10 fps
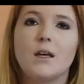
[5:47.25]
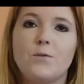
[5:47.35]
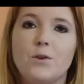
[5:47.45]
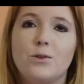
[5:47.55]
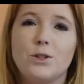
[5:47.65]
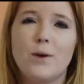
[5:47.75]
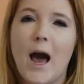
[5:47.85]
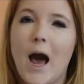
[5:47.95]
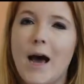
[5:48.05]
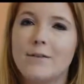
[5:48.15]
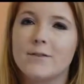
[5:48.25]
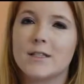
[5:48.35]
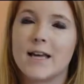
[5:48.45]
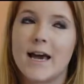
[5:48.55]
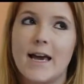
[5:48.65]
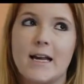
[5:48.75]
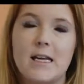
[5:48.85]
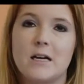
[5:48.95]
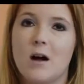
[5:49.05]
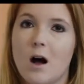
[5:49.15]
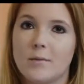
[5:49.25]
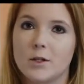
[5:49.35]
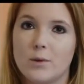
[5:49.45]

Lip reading: If you do have, say, an e-commerce